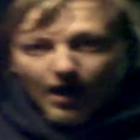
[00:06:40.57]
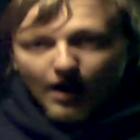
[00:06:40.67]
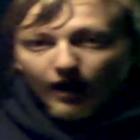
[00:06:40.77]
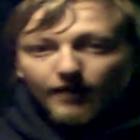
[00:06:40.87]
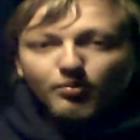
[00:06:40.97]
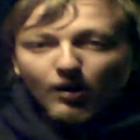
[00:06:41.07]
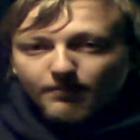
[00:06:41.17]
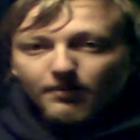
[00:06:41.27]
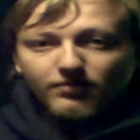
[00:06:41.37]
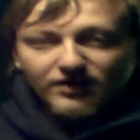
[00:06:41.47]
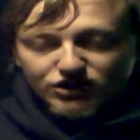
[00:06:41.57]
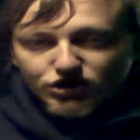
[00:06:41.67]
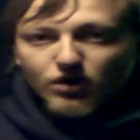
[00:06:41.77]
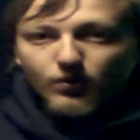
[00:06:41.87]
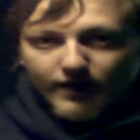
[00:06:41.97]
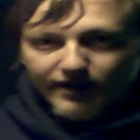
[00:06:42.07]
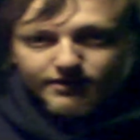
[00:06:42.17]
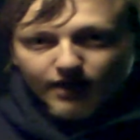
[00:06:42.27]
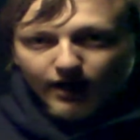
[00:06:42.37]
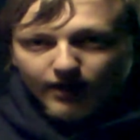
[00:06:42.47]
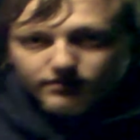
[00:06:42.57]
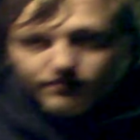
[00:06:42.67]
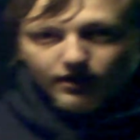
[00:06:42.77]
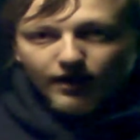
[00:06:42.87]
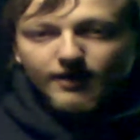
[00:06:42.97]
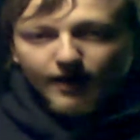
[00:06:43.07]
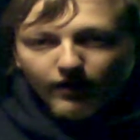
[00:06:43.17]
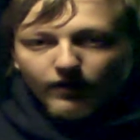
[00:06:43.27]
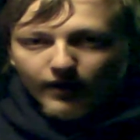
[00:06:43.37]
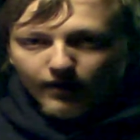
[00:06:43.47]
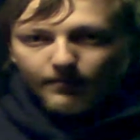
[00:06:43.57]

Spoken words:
I'd probably shoot his ass and kill him.